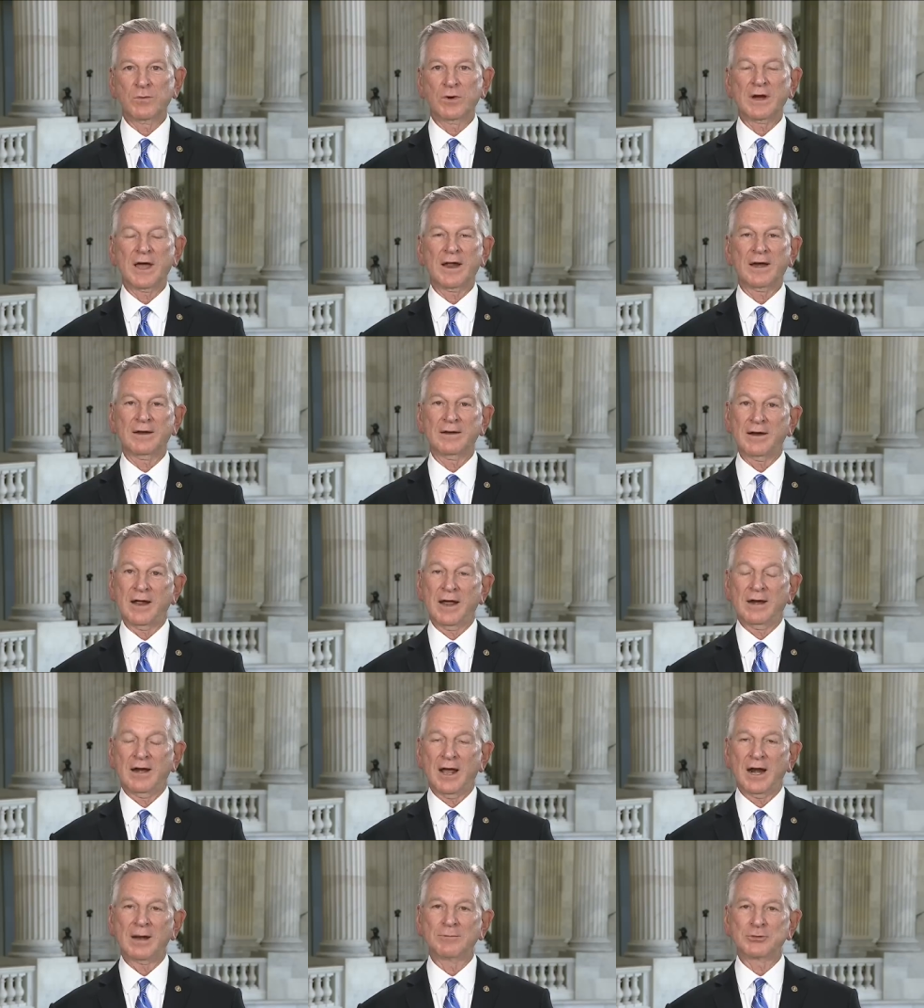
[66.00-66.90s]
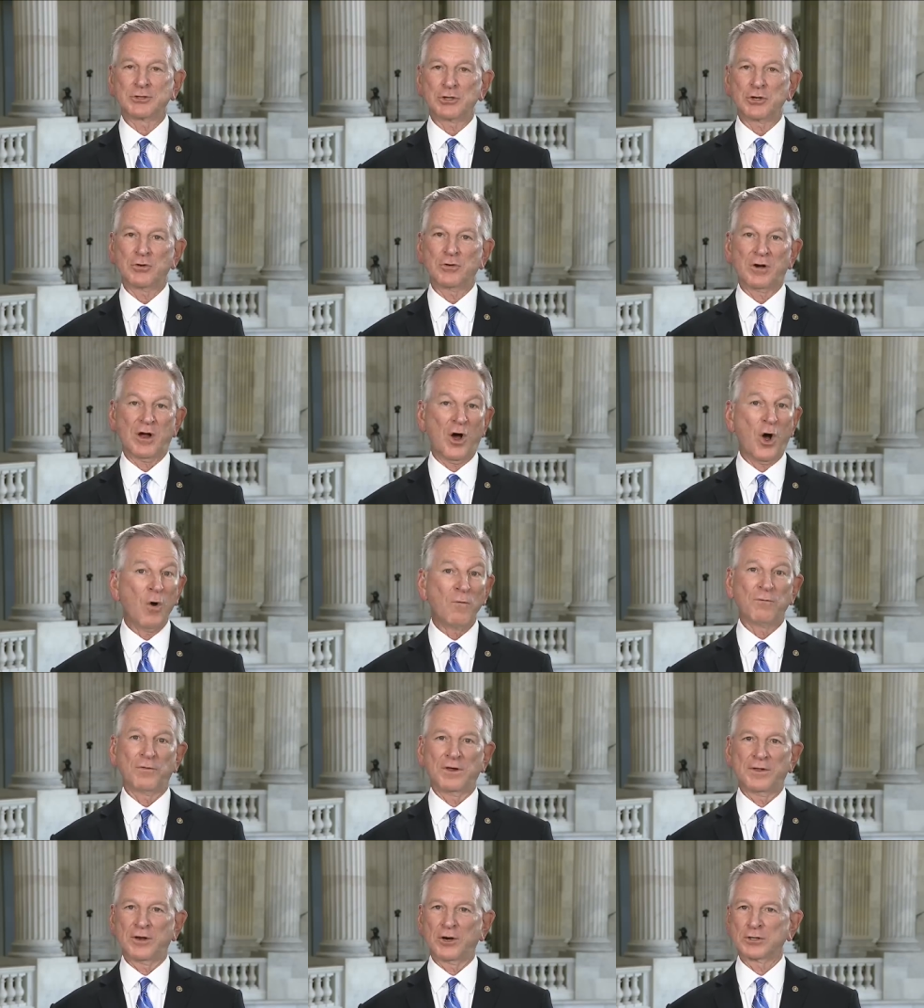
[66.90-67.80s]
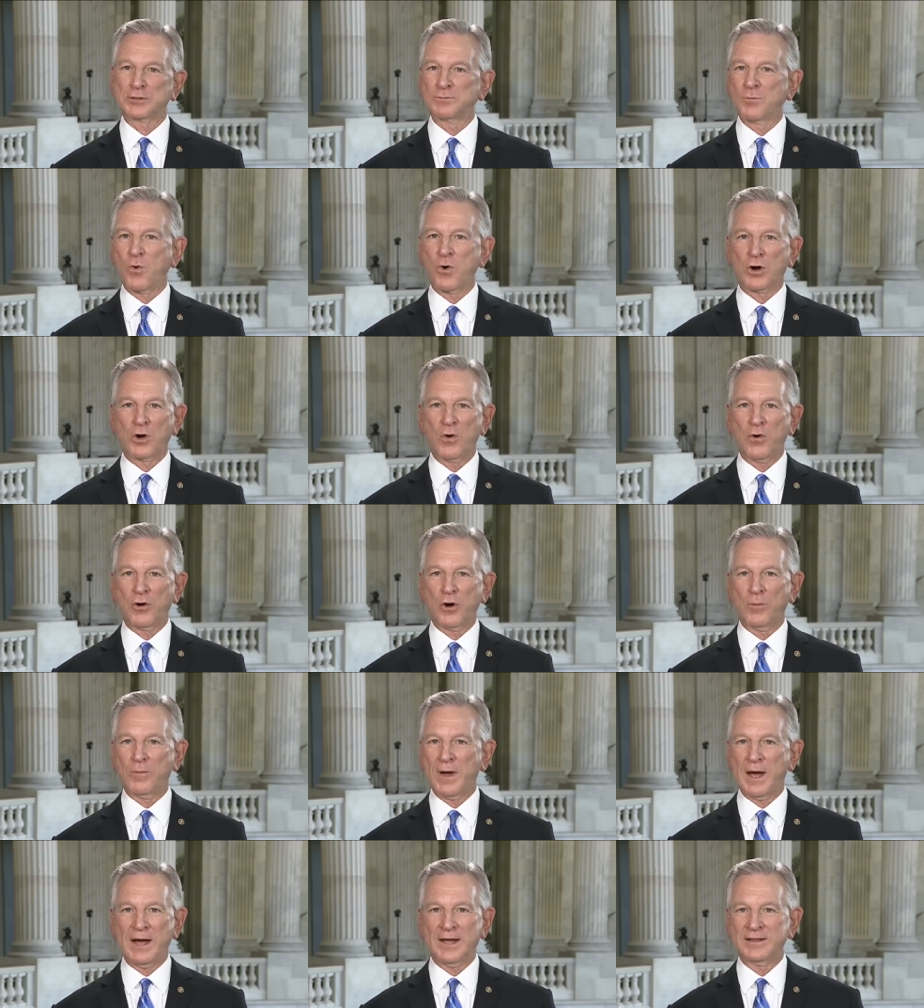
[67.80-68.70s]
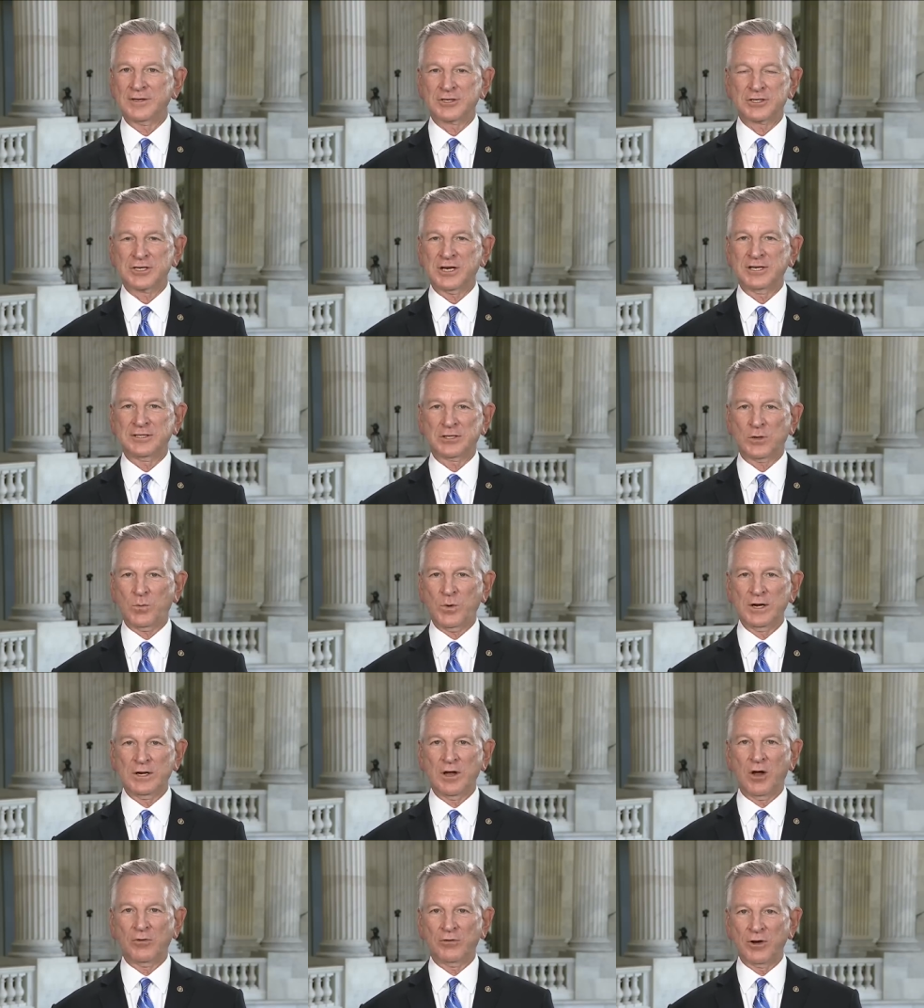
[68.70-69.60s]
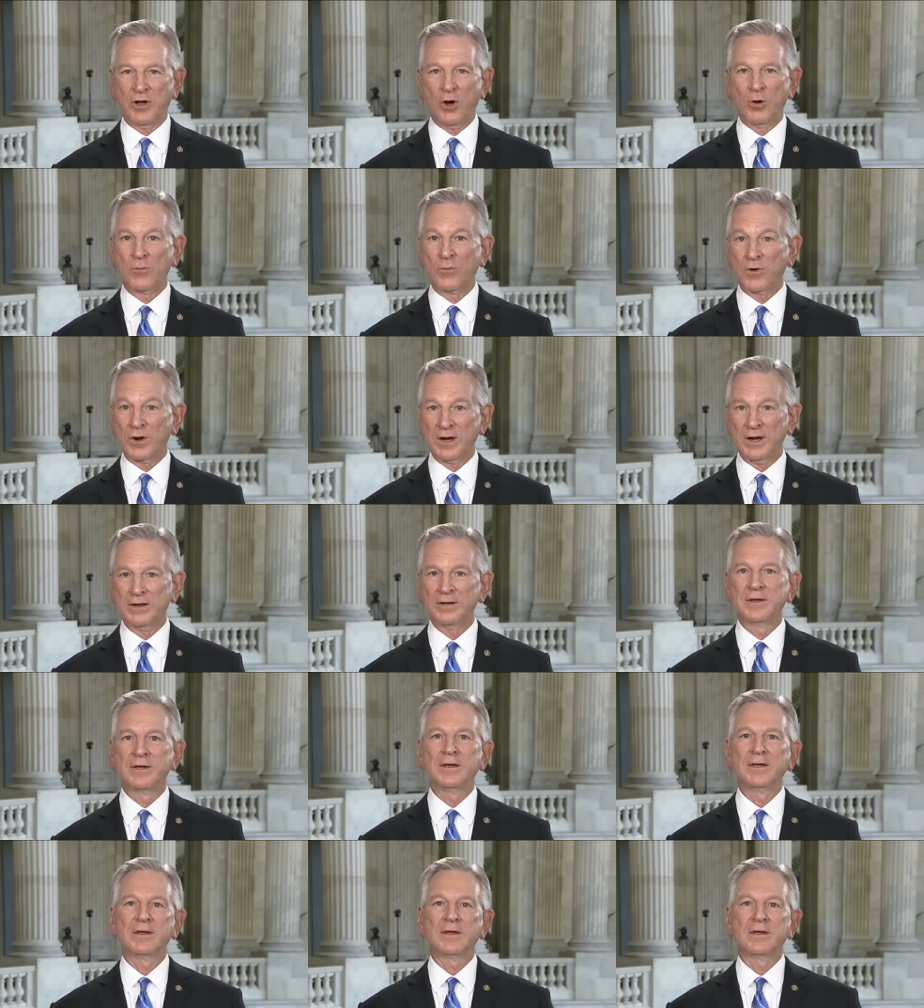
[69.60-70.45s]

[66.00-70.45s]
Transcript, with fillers: We got to, and, and, I'm sure, hopefully, there's more going on behind the scenes that we don't know, Maria.